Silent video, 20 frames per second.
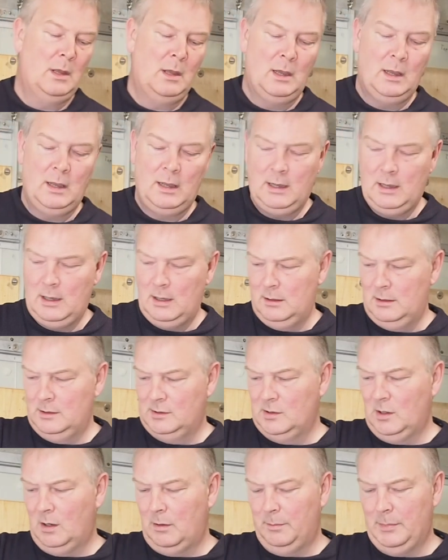The
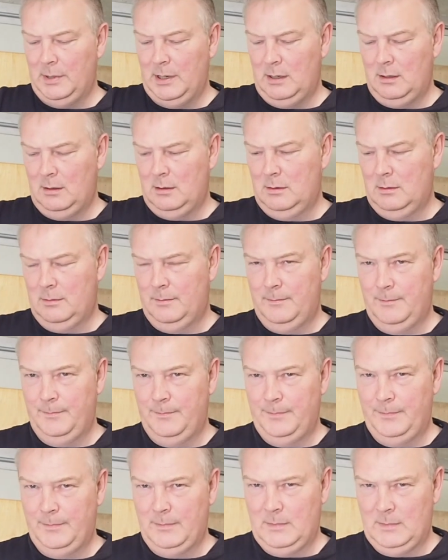top bar,
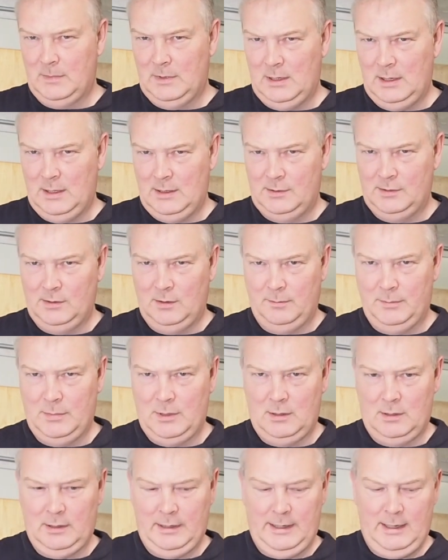the top
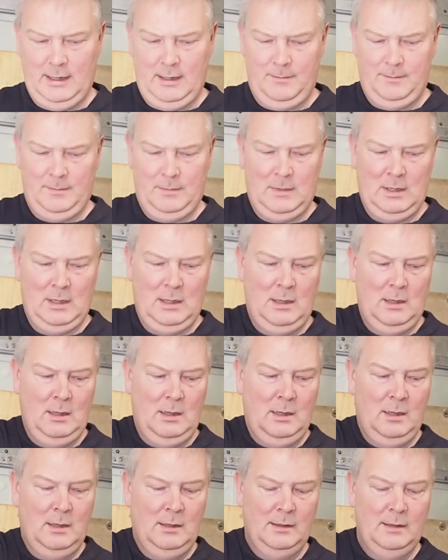bar here,
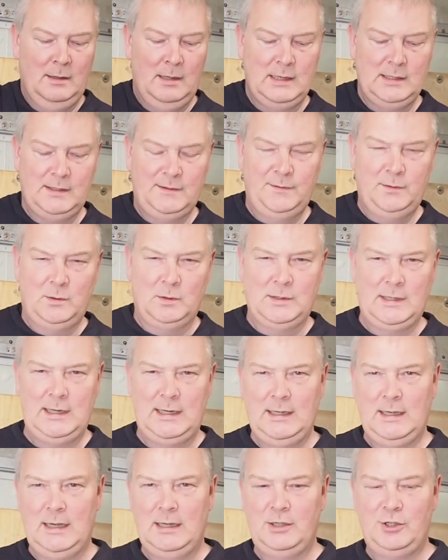that's
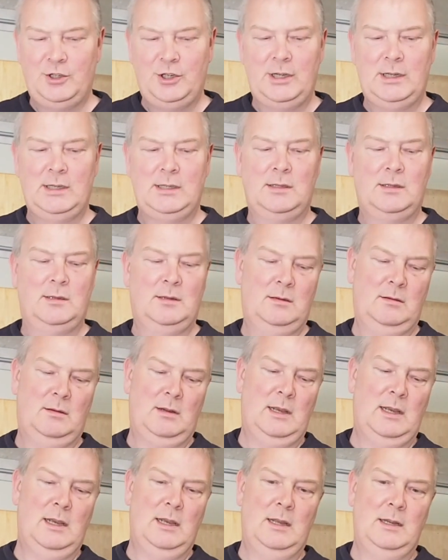14 inches
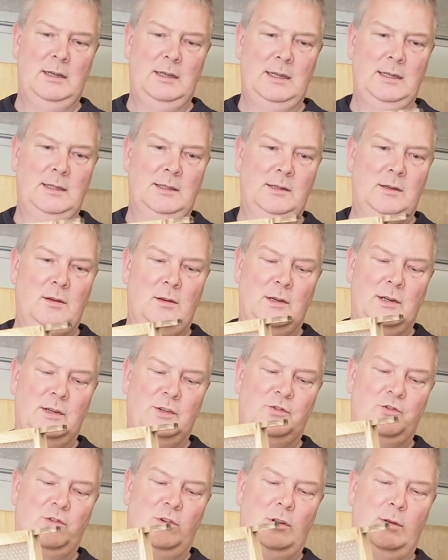and it's got a
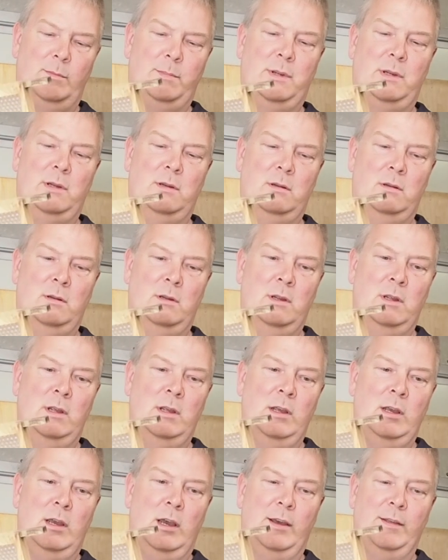drop,
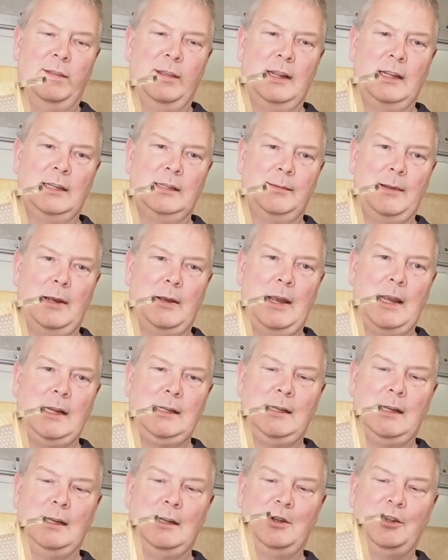I think it's about
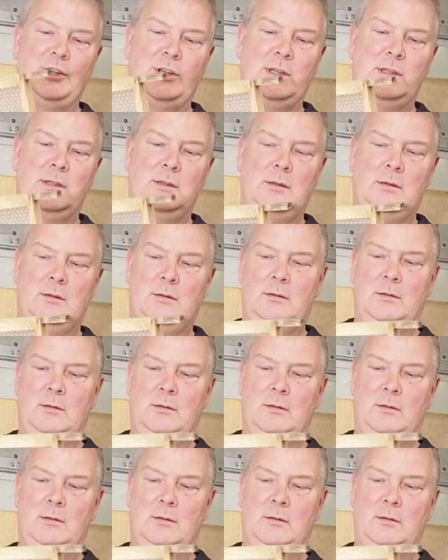8 inches.